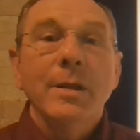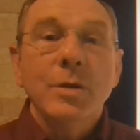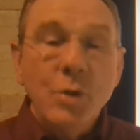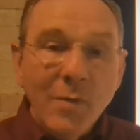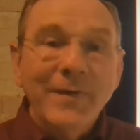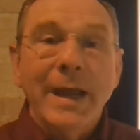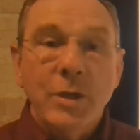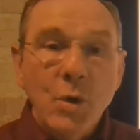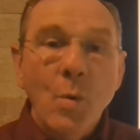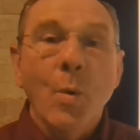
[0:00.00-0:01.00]

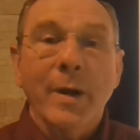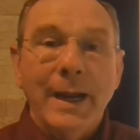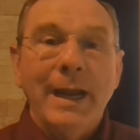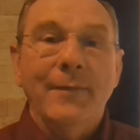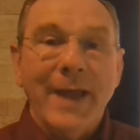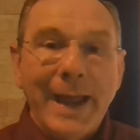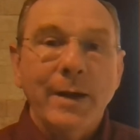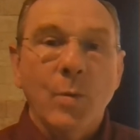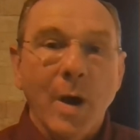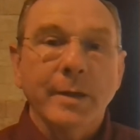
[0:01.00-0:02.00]
you want to have high
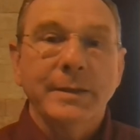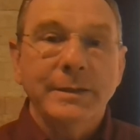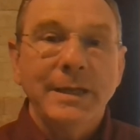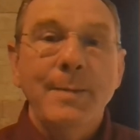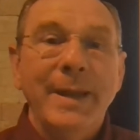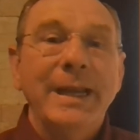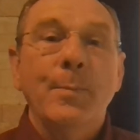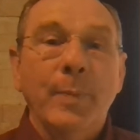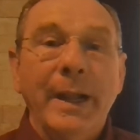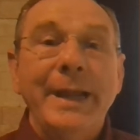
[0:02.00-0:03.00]
quality cement
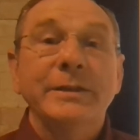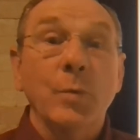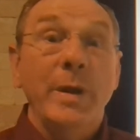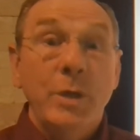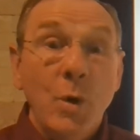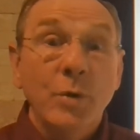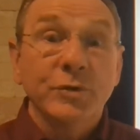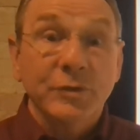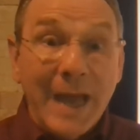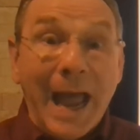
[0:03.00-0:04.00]
in place when you
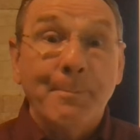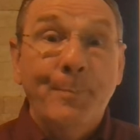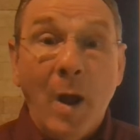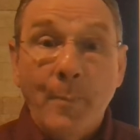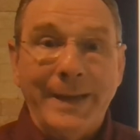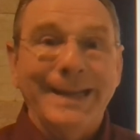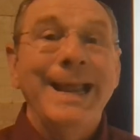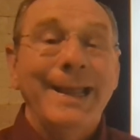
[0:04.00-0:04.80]
stop pumping.